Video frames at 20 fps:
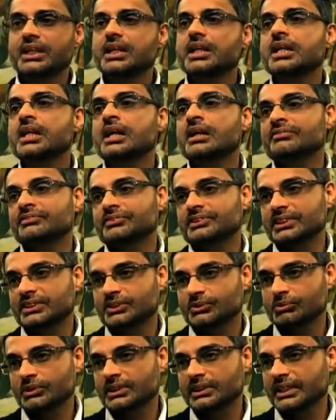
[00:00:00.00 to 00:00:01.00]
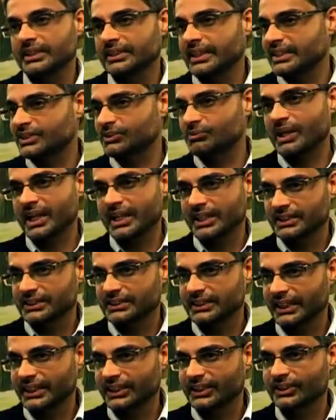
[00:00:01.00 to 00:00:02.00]
He loves this world and that's why he's
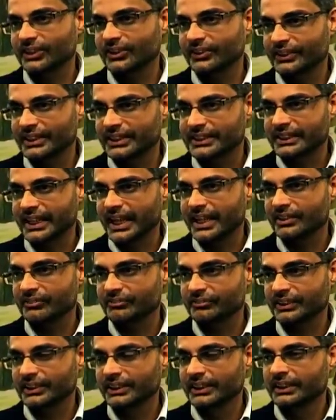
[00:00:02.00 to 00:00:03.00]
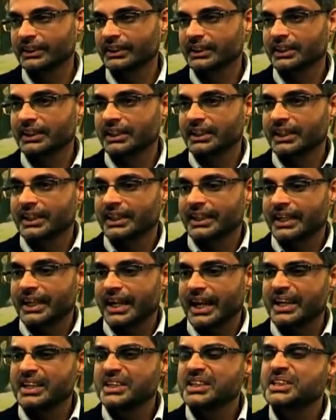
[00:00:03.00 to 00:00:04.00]
taken on this
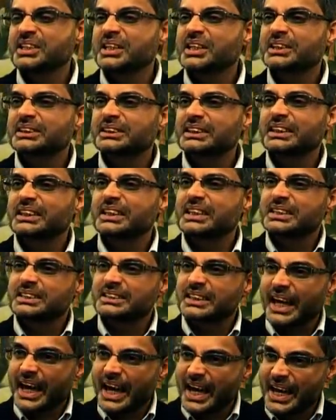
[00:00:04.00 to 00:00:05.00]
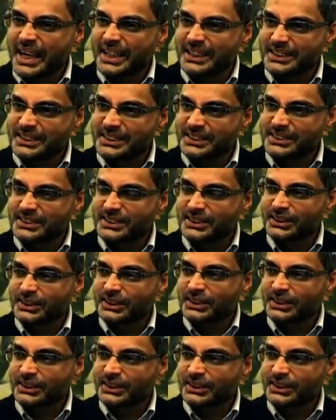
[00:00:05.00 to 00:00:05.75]
caliphate. And dirty his hands